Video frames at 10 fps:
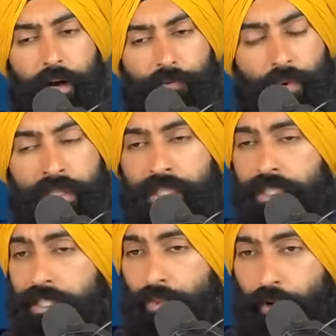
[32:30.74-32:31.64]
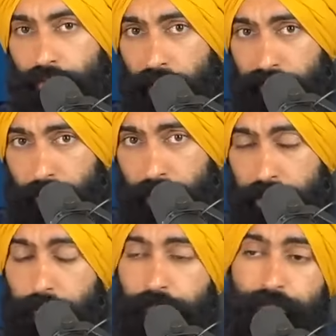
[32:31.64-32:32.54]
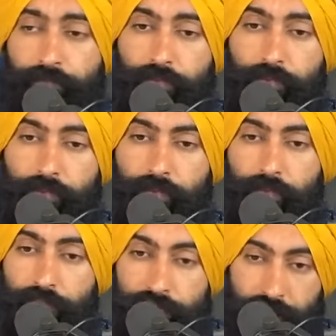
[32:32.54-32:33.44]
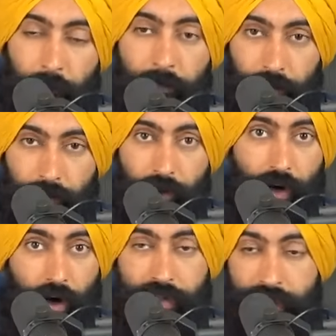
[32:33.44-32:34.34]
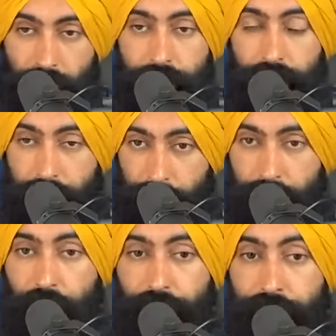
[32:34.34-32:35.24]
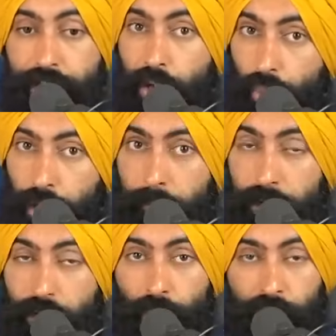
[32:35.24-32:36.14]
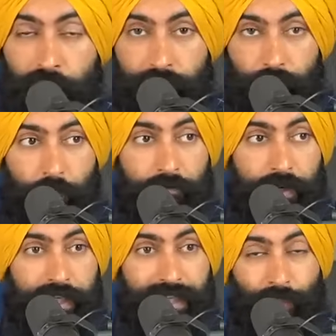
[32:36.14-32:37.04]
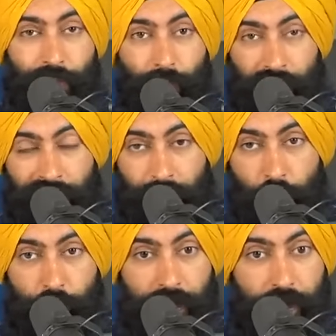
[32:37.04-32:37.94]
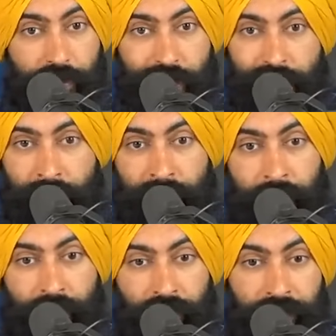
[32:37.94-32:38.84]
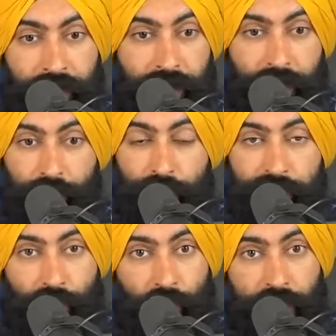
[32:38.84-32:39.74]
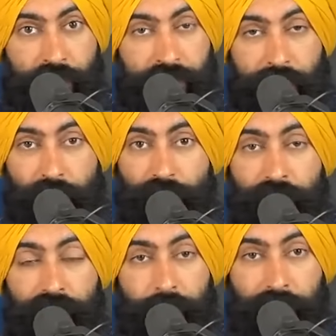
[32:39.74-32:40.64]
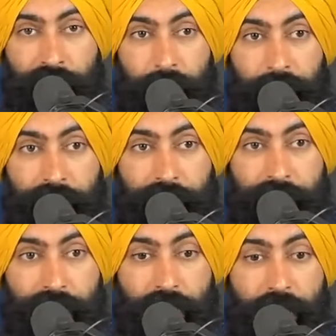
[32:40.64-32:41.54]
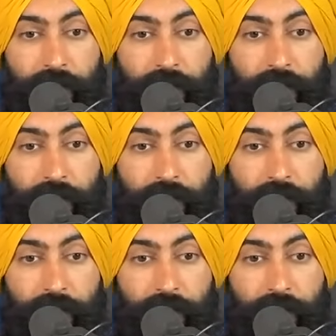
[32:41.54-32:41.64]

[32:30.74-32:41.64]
of course, this doesn't work for everybody some people, there are some people out there that work better working from home because now when you're working from home, you can go to the gym in the middle of the day and you're willing to work till 10 or 11 p.m. because